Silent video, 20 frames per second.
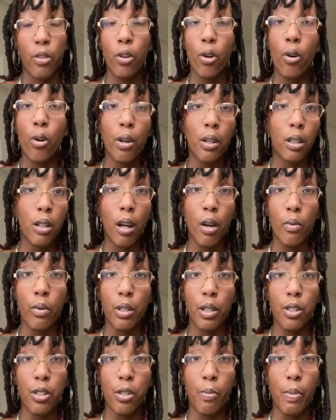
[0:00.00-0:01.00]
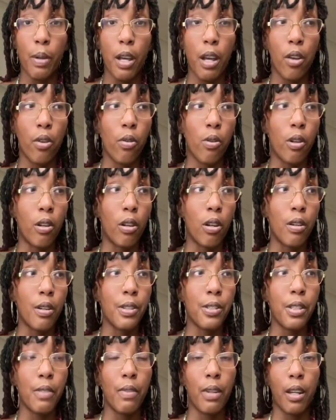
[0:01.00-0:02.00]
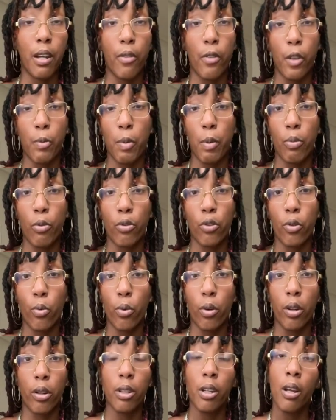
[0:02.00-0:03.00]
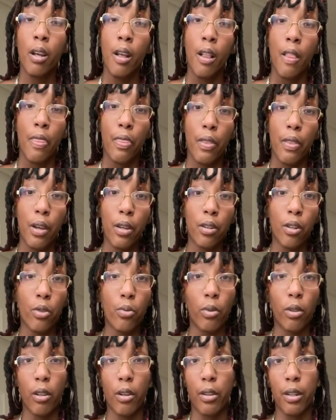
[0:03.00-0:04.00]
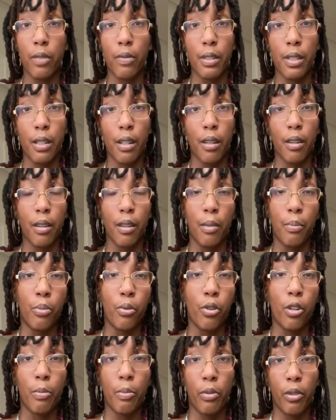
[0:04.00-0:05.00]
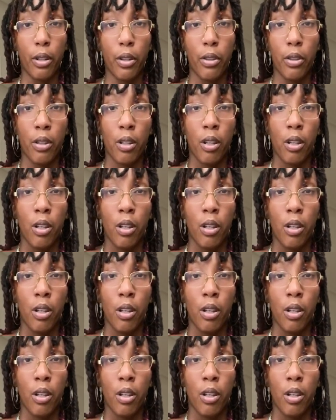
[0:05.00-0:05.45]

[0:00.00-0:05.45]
The Okinawa in Japan, who are the longest living, healthiest people in the world, they cook with lard every day in pork broth.